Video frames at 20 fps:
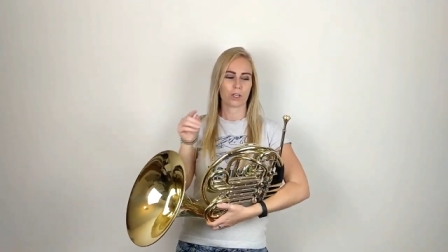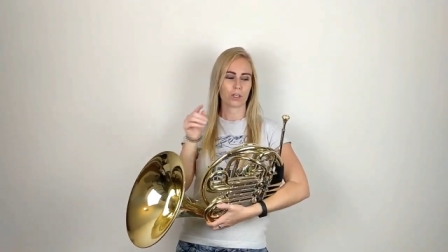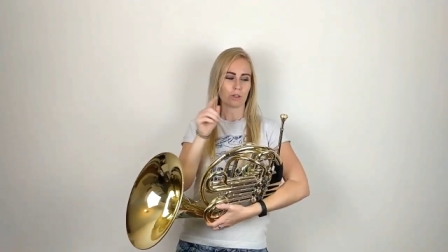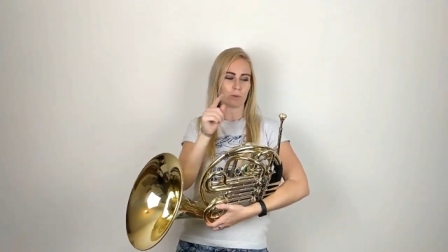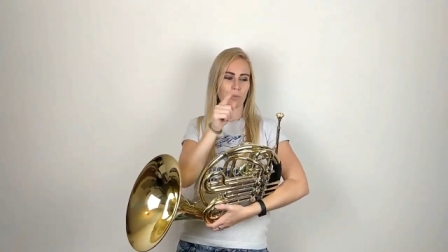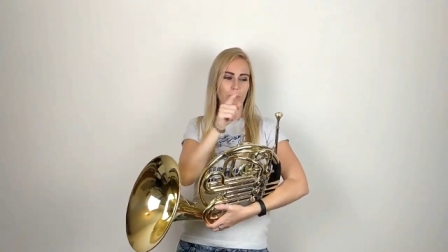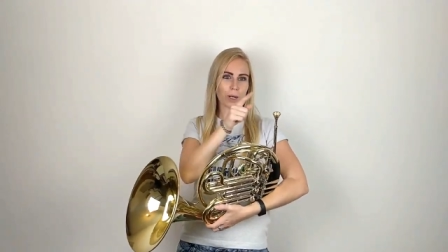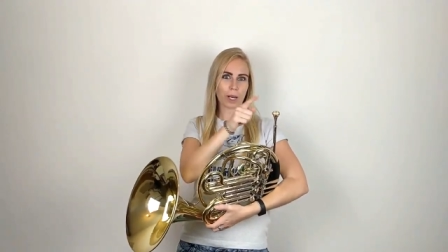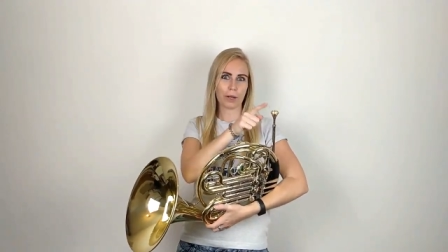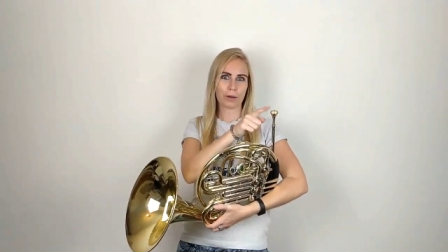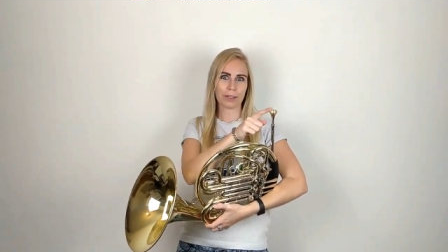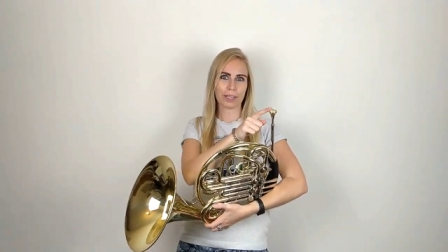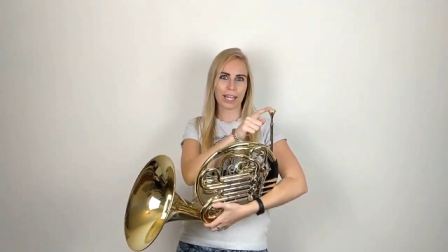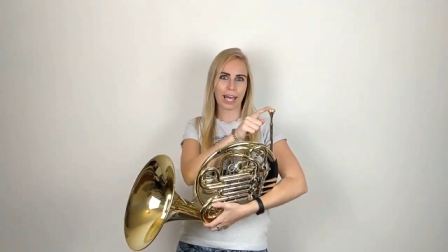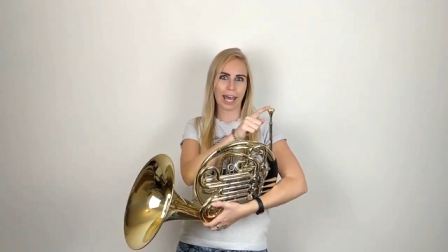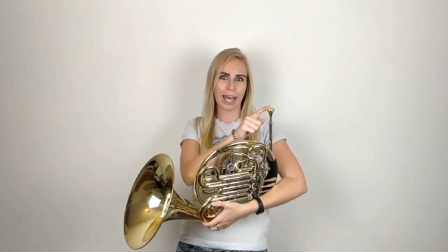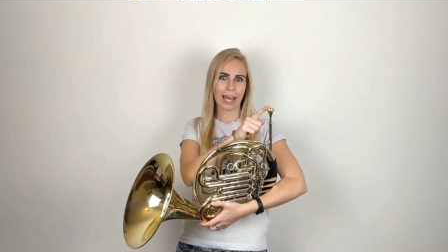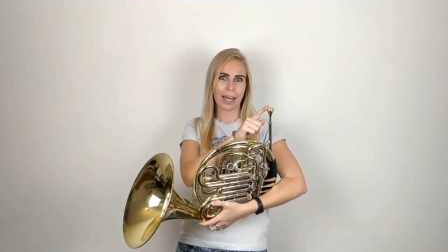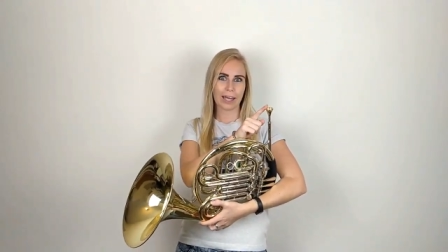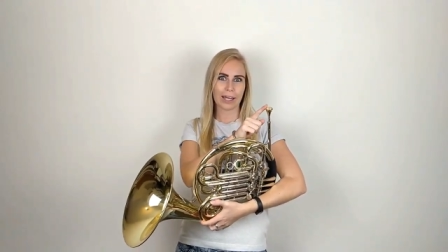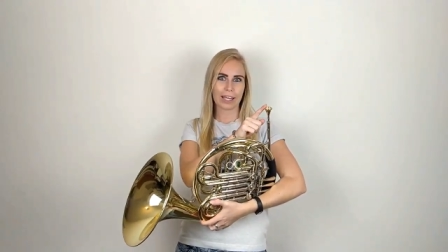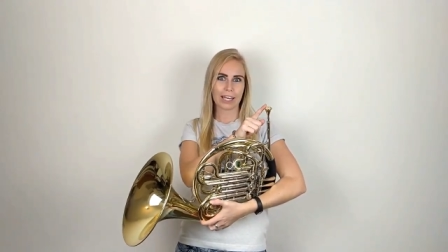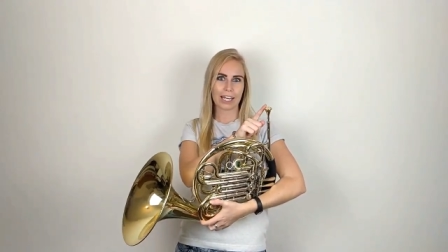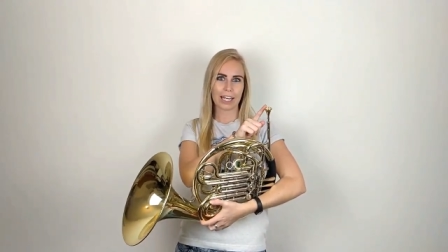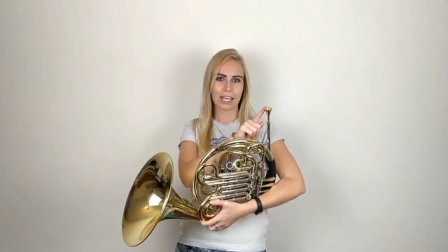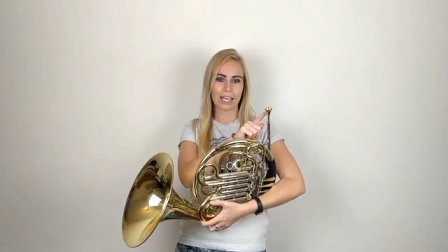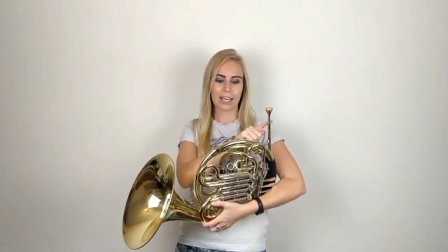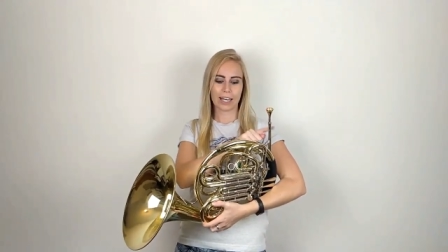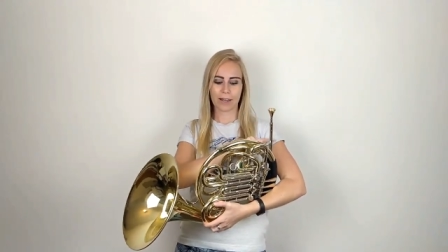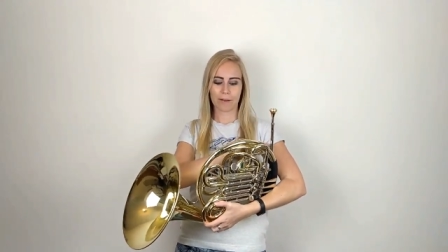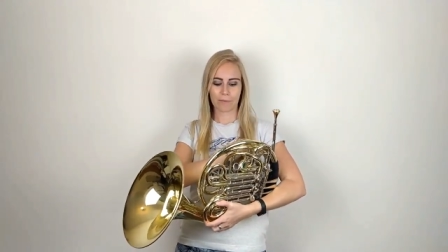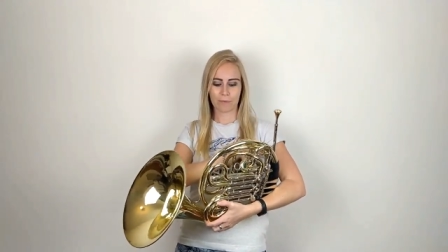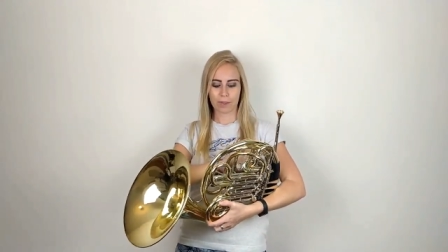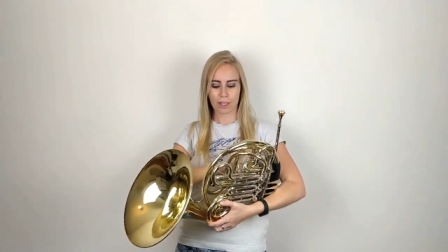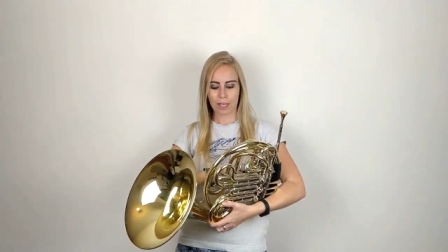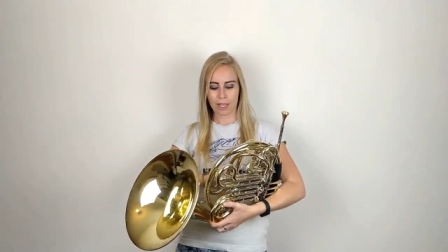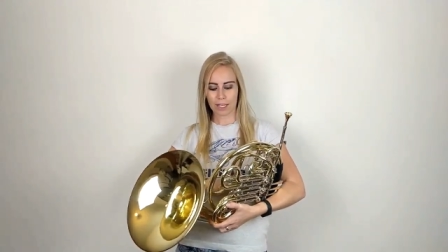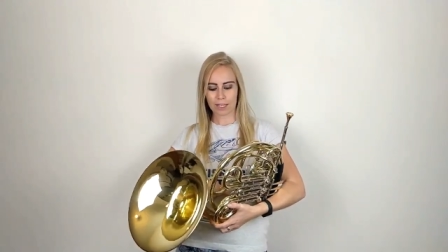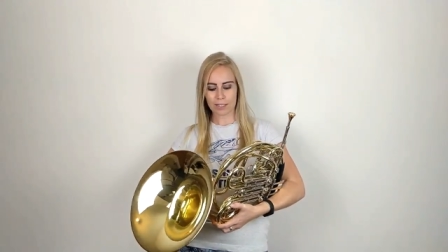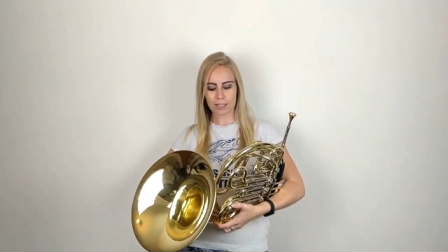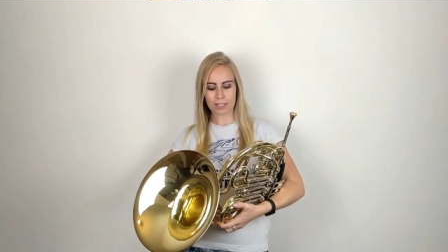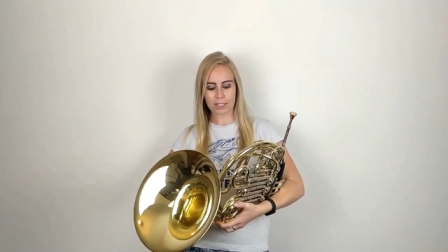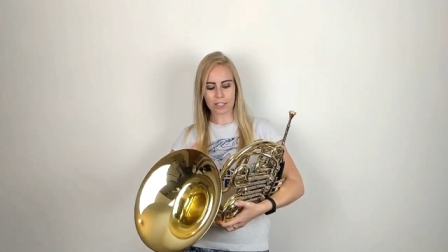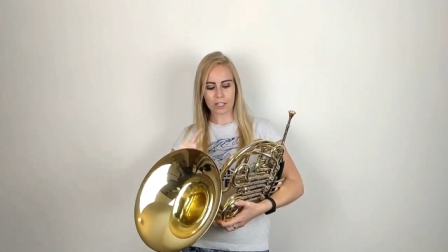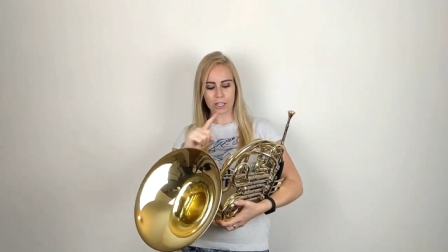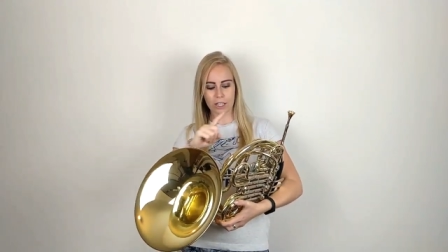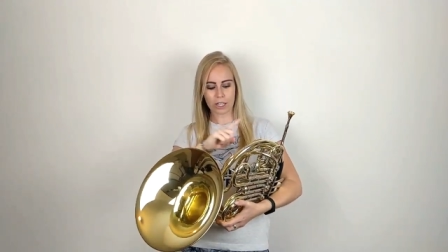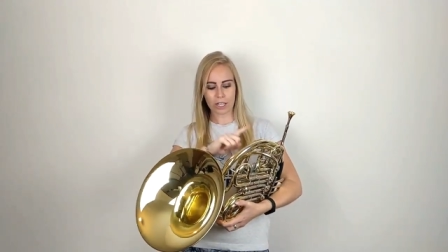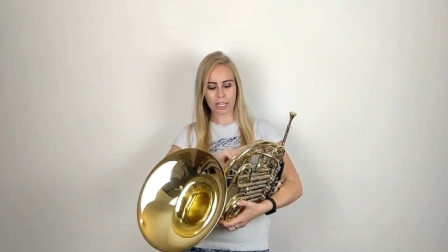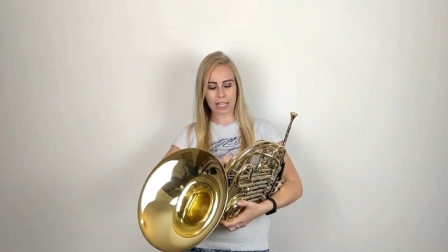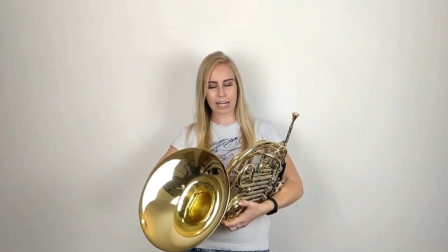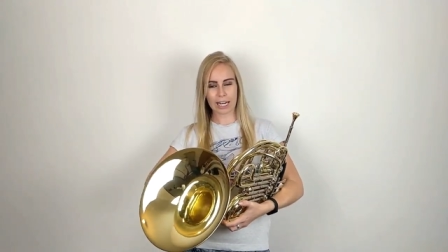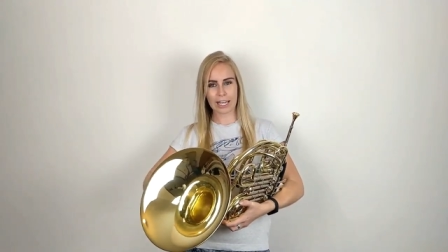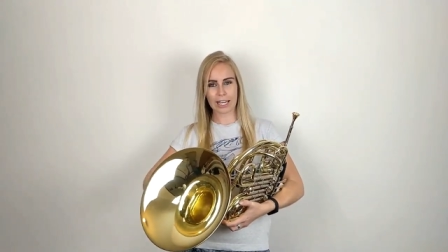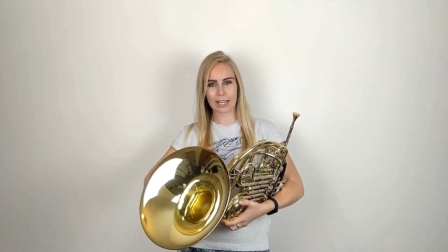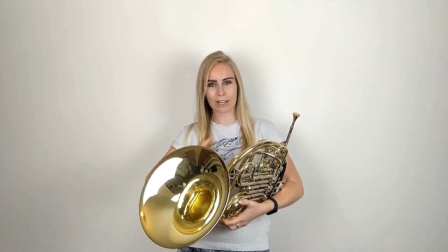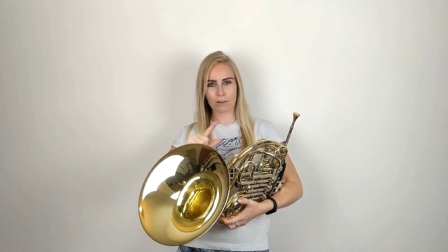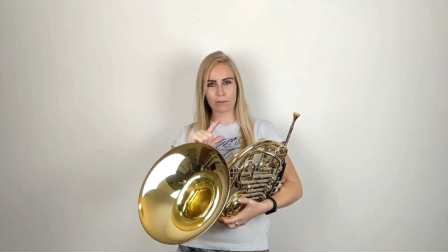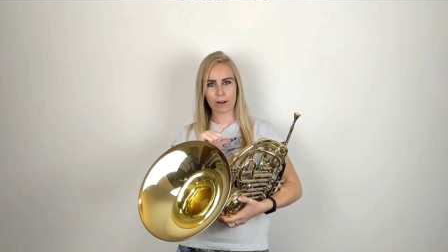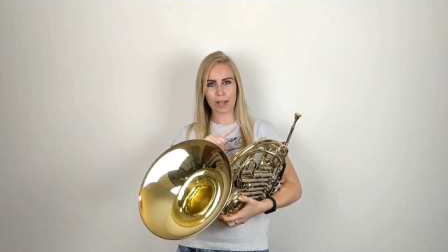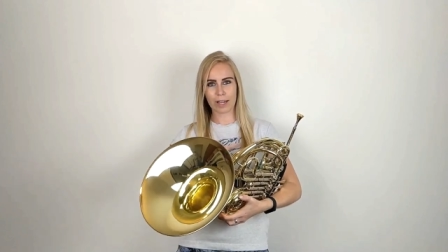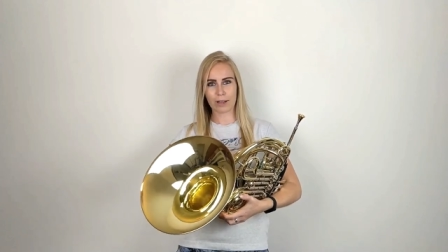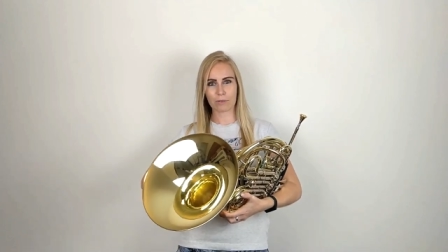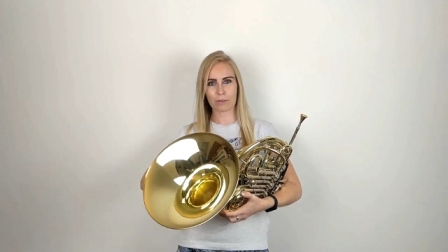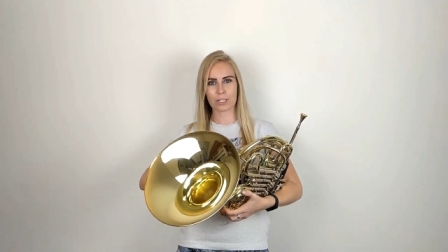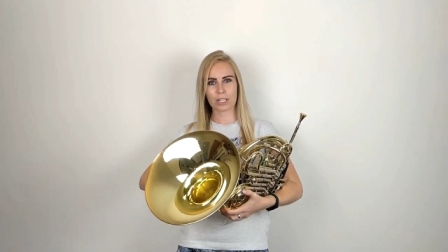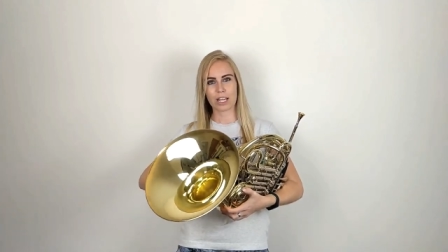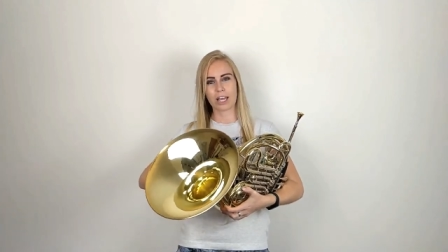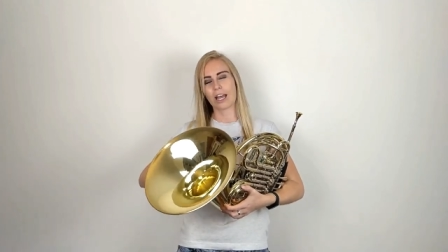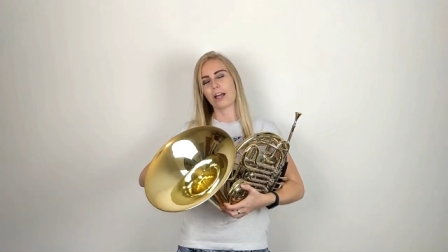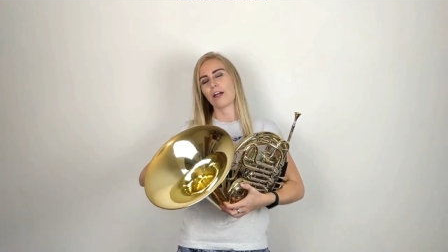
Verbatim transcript: you're blowing the air in here, it's circulating around.